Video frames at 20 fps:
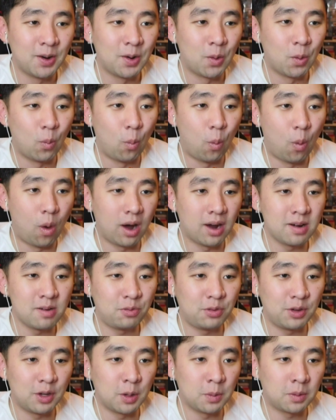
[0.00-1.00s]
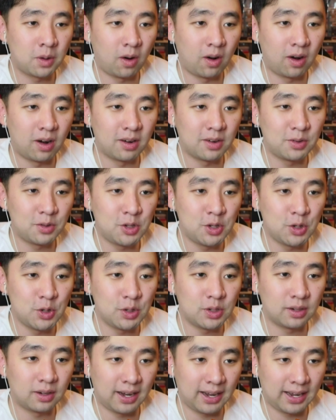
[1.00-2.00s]
1 film card to
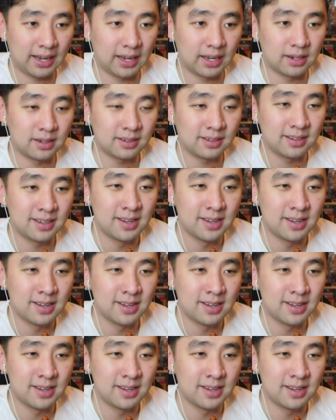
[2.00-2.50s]
your hand,